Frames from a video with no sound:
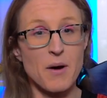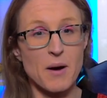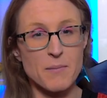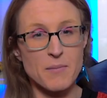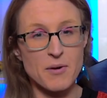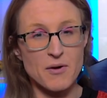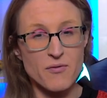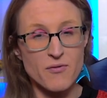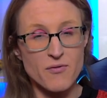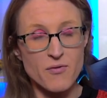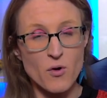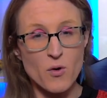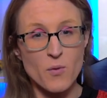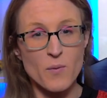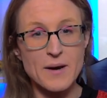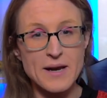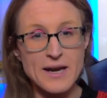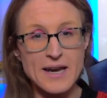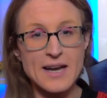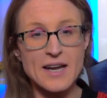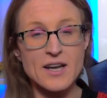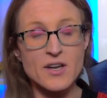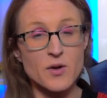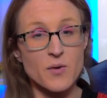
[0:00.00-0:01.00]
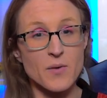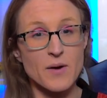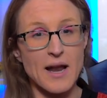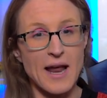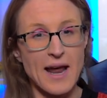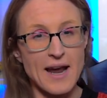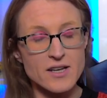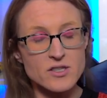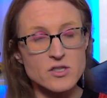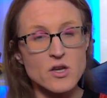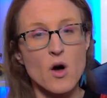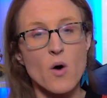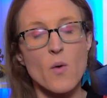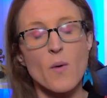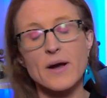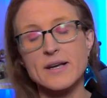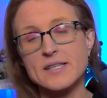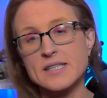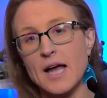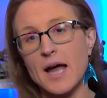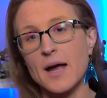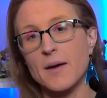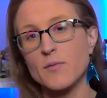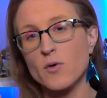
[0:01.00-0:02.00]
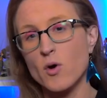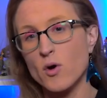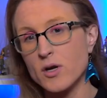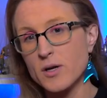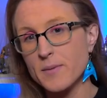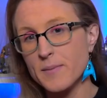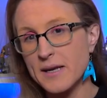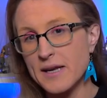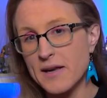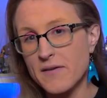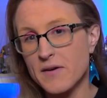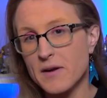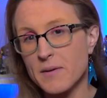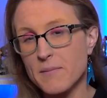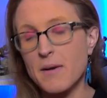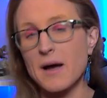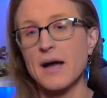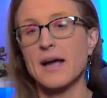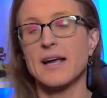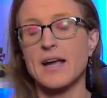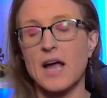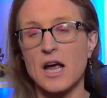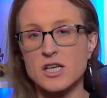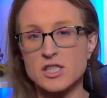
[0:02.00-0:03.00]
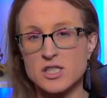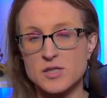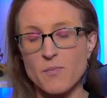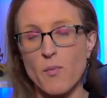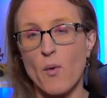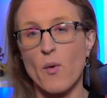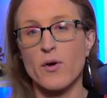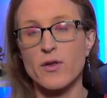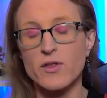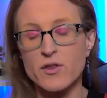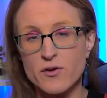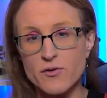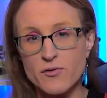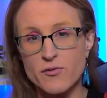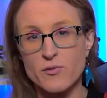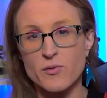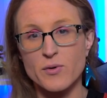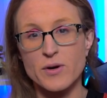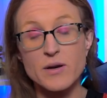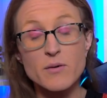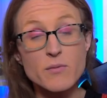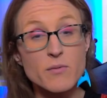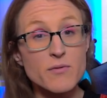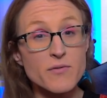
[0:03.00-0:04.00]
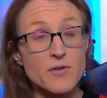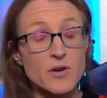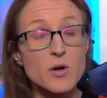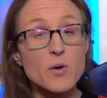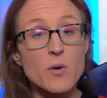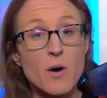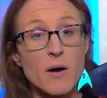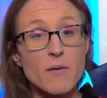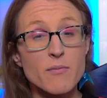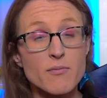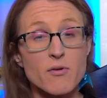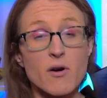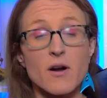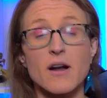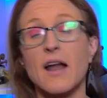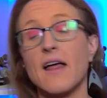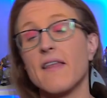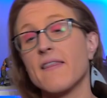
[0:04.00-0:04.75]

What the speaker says: But before we get into it, as always, I'm going to be giving my spoiler-free review up front,